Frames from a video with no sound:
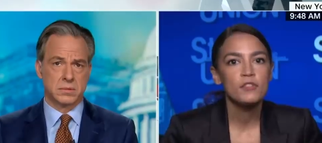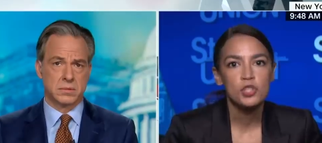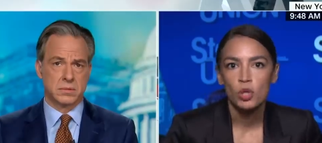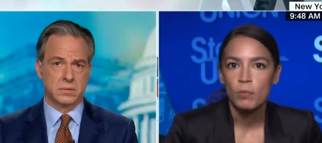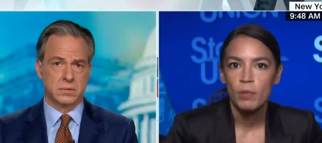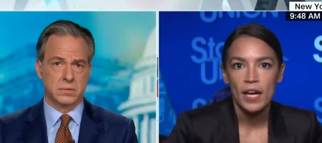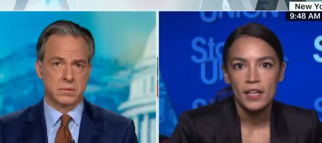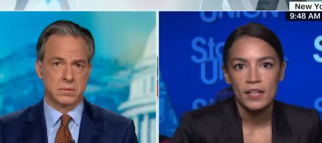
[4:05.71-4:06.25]
Speaker 1: believe
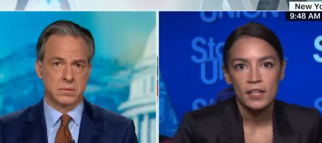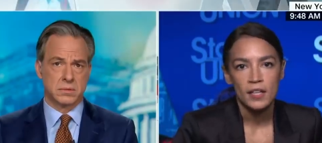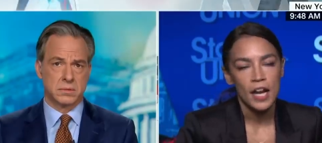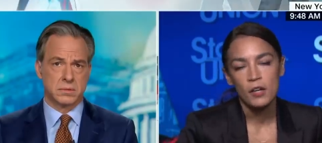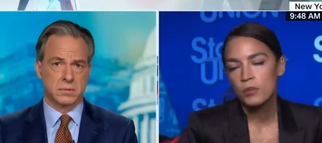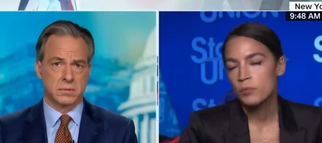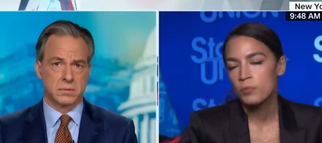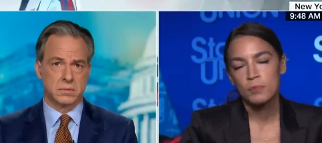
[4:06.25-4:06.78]
Joe Biden,
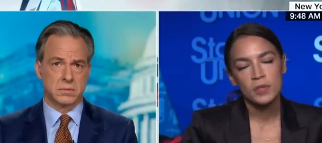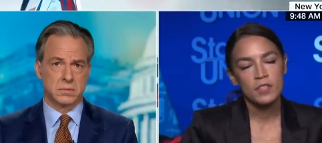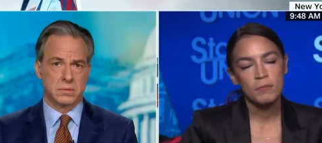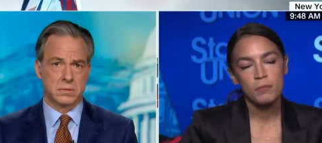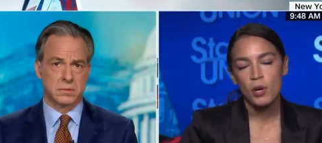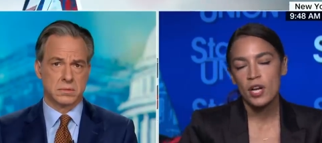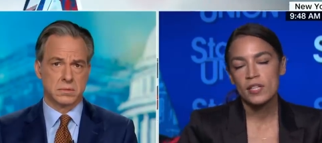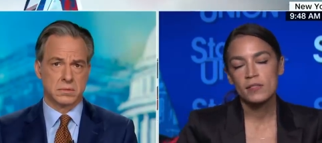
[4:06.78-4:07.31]
I don't
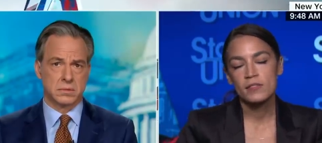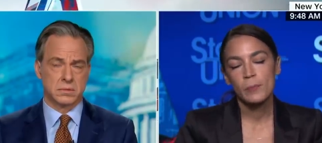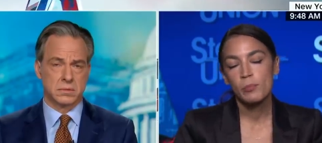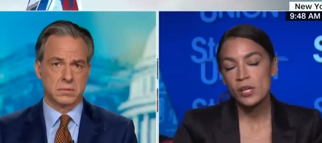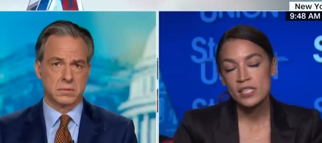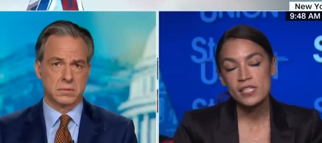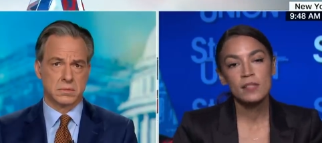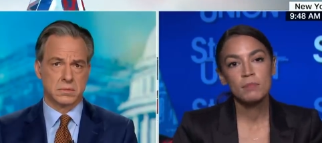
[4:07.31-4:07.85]
believe
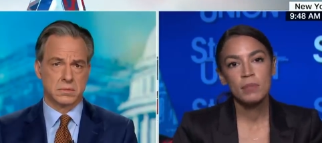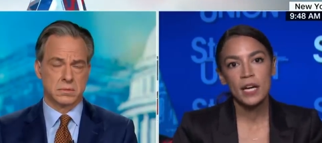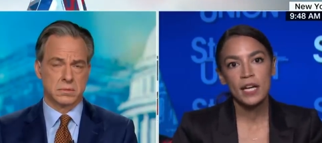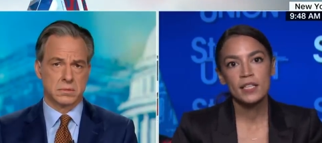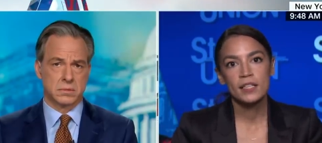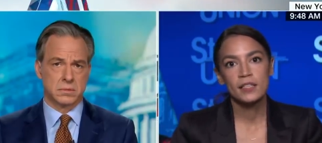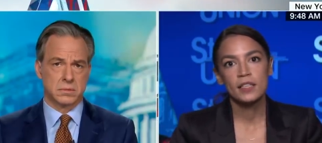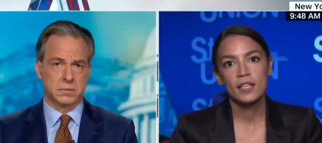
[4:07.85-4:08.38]
President
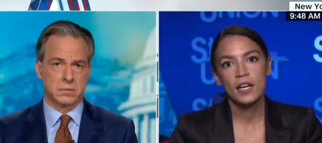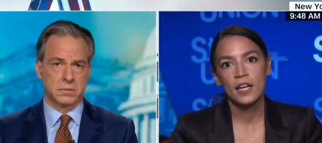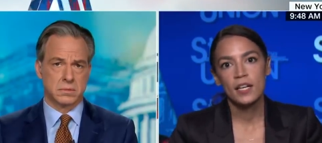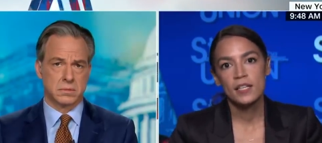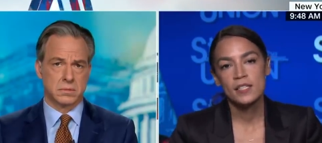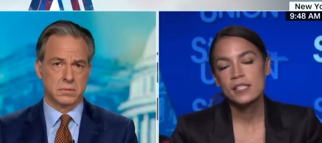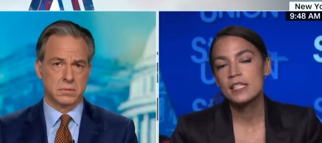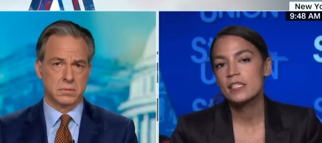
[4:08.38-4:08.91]

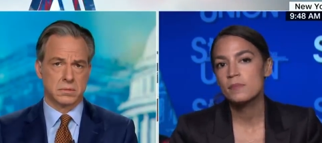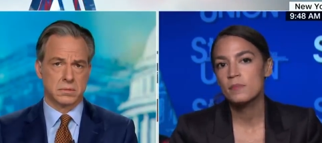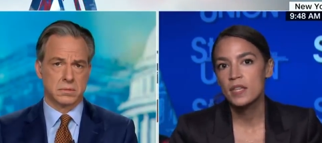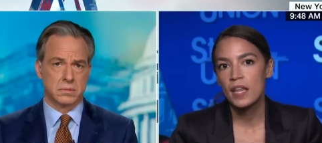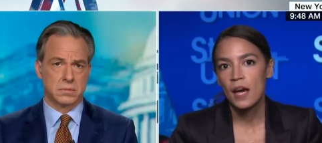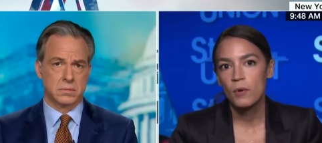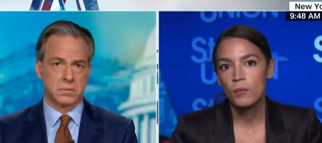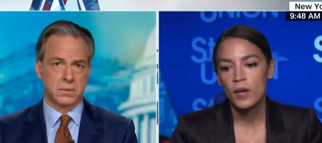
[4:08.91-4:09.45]
Biden sees
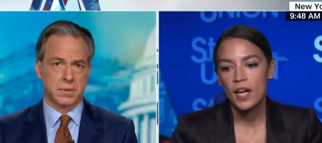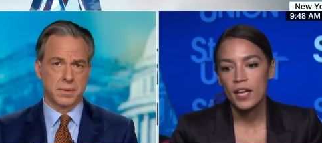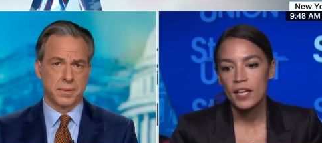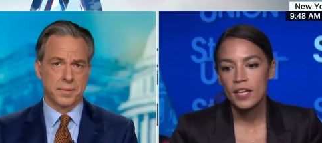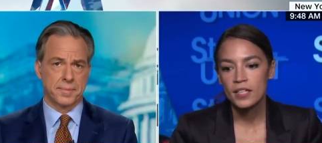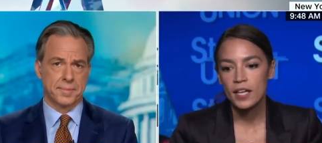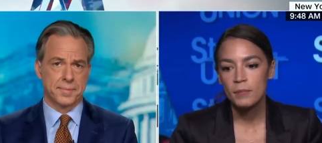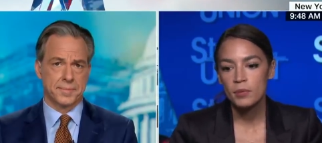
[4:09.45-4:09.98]
me that
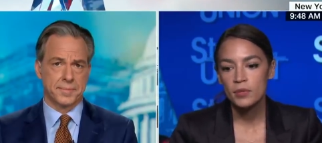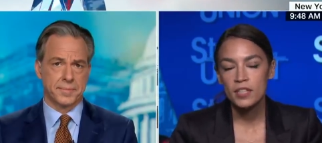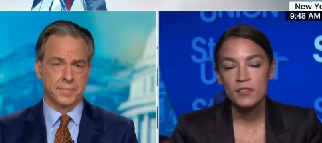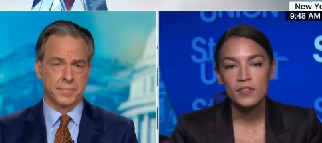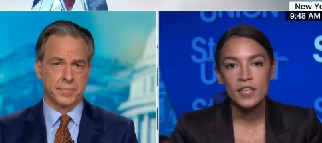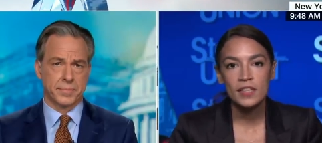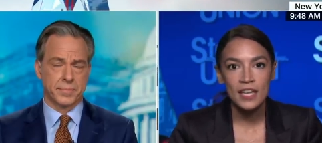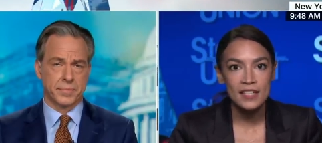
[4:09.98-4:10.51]
way, and I
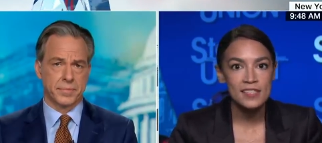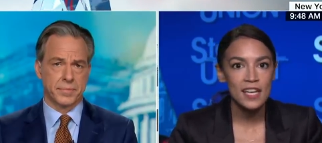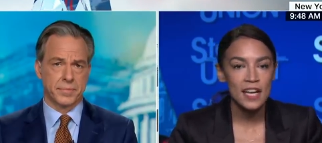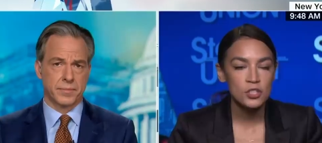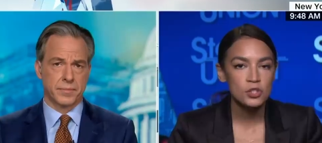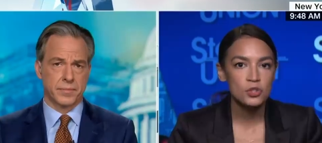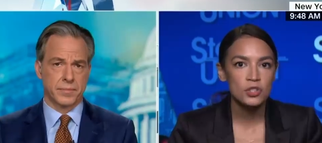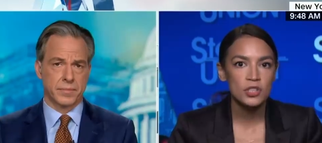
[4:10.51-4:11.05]
believe that that's
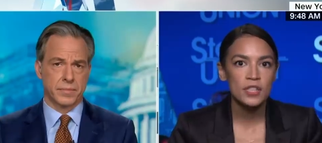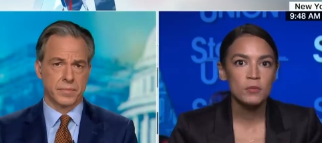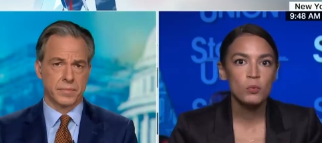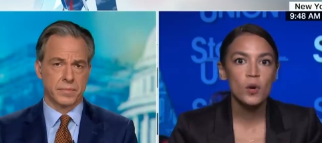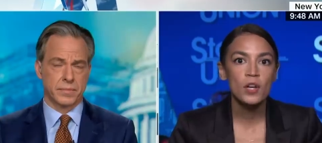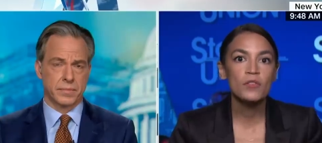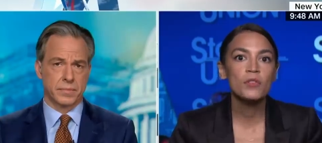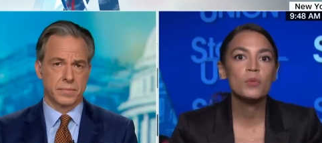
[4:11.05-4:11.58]

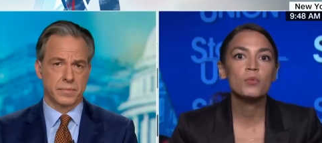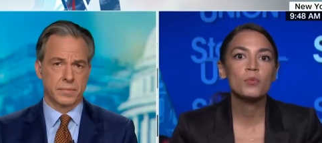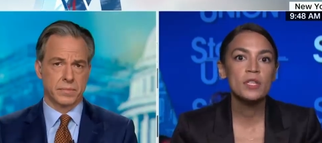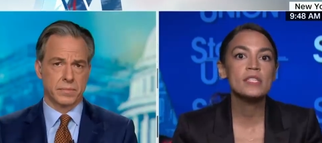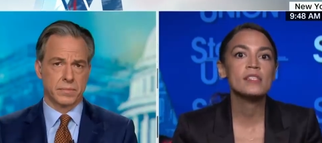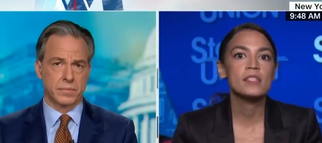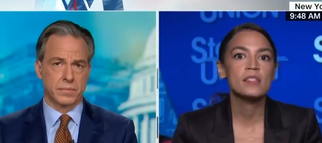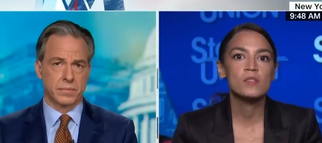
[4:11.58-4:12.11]
actually one of the
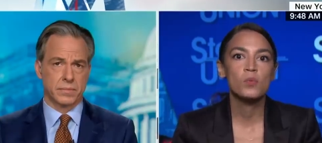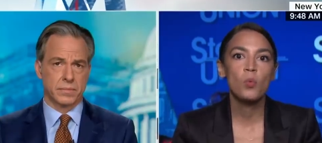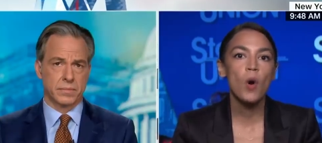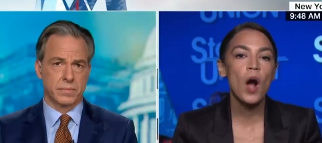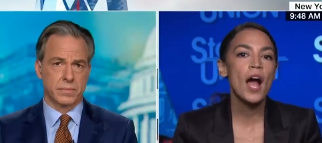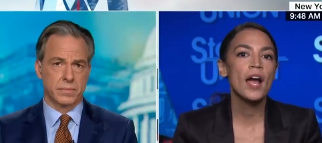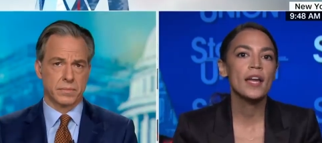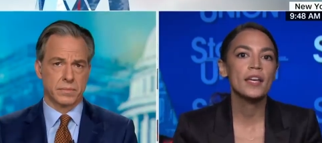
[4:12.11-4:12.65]
reasons
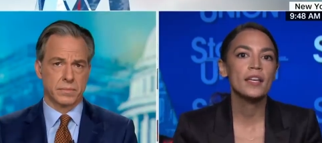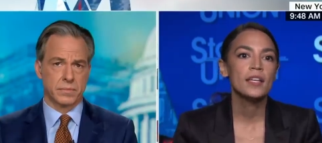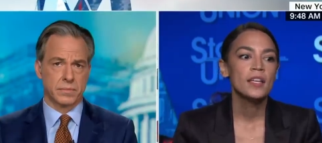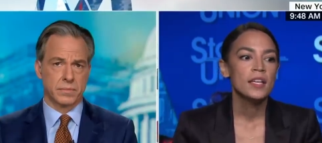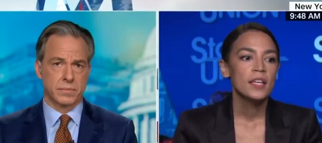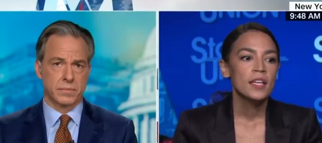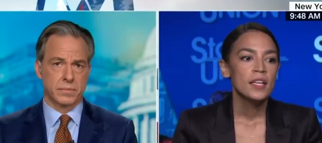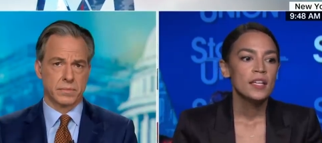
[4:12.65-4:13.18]
why
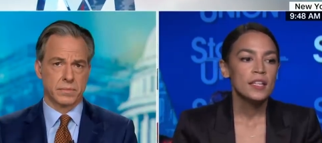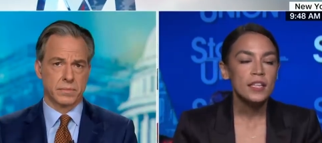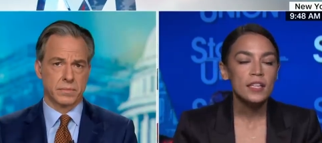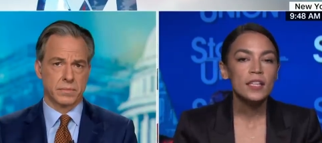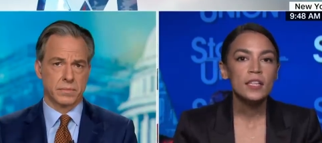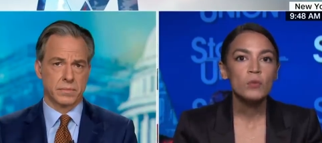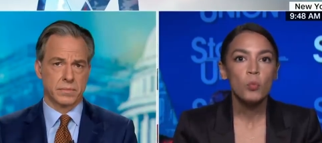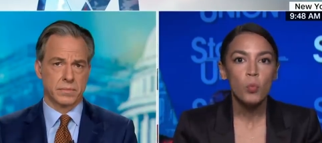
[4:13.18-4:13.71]

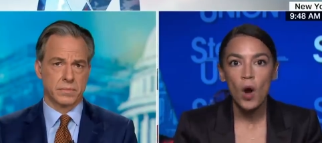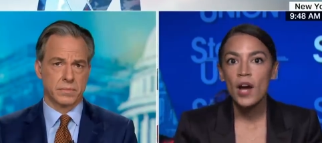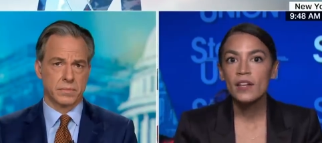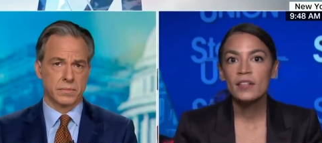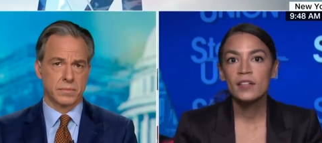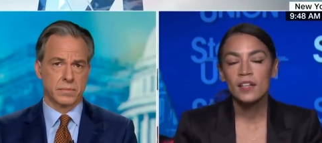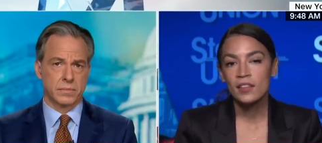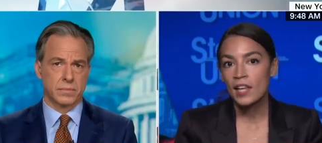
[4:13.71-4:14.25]
he
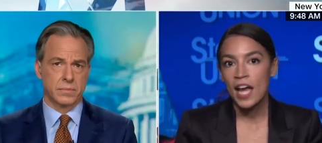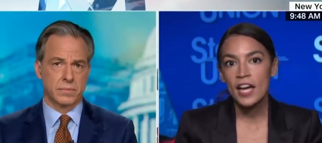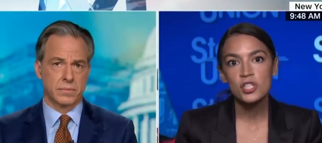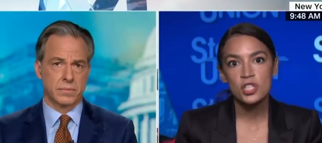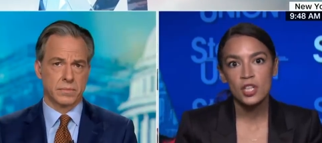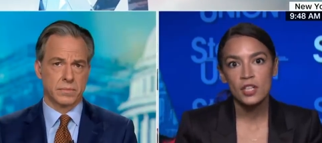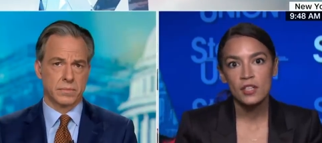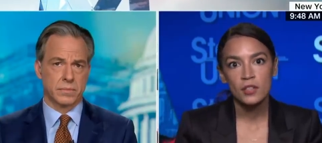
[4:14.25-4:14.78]
won
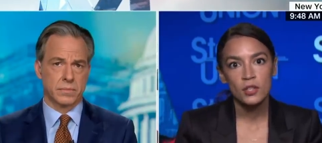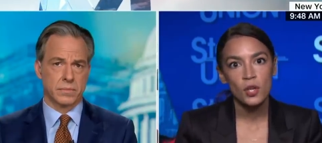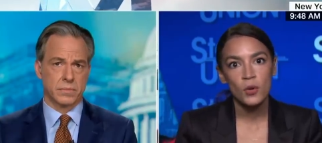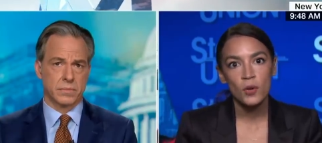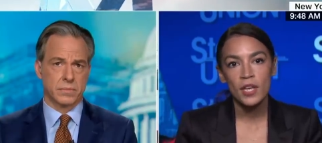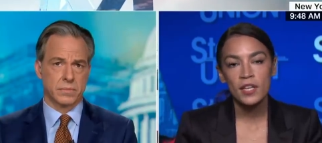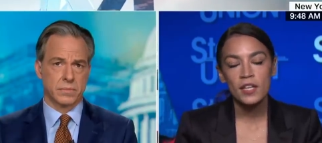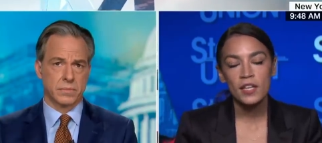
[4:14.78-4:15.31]
election. You
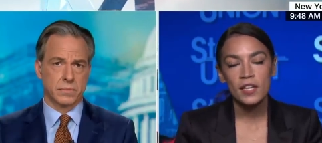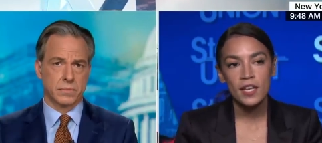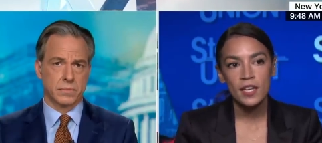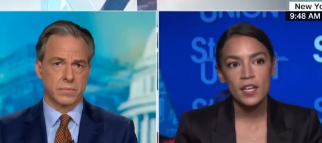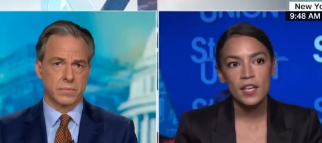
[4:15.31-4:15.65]
know,